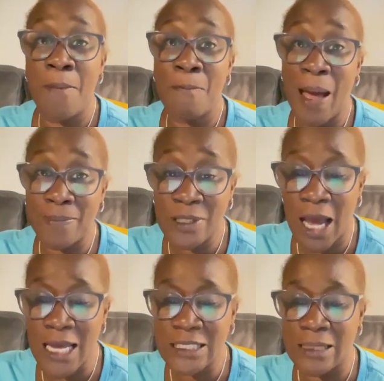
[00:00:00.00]

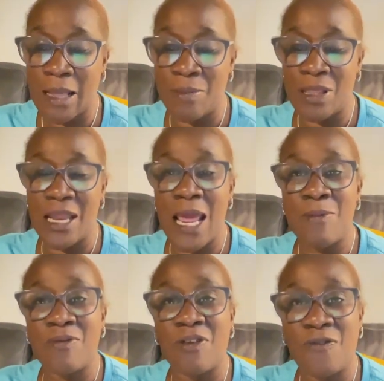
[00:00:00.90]
baptizing them in the name
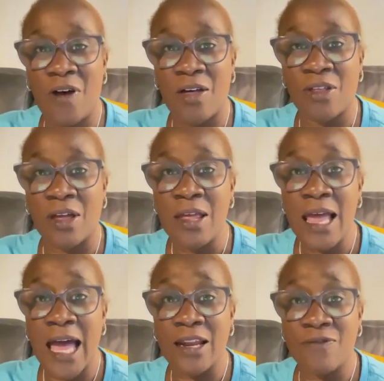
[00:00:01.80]
of the Father
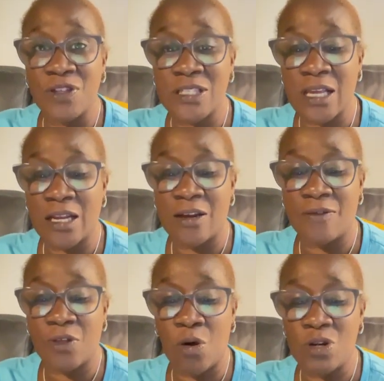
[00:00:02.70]
and of the Son and
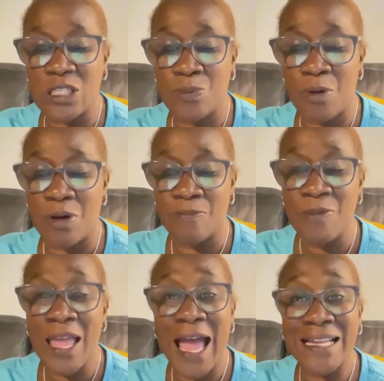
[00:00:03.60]
of the Holy Spirit,
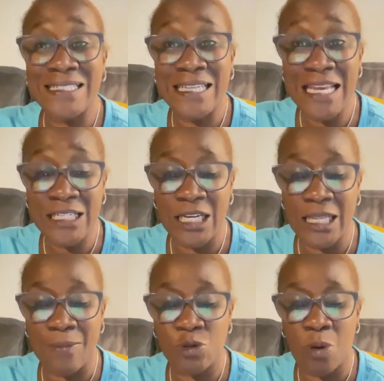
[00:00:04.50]
and teaching
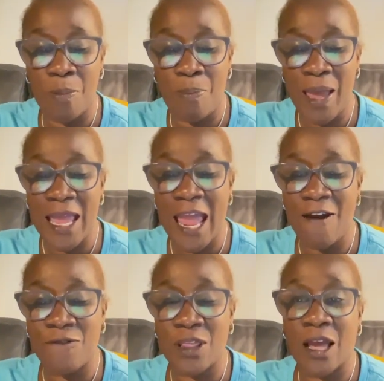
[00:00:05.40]
them to obey
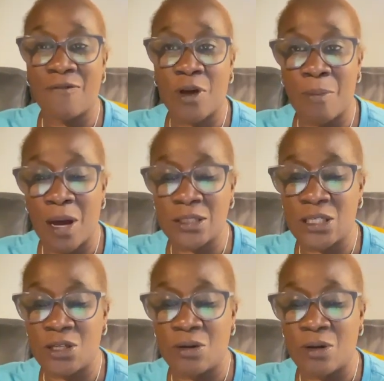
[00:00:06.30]
everything I've
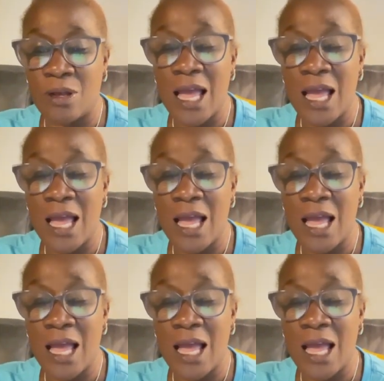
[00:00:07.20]
commanded you.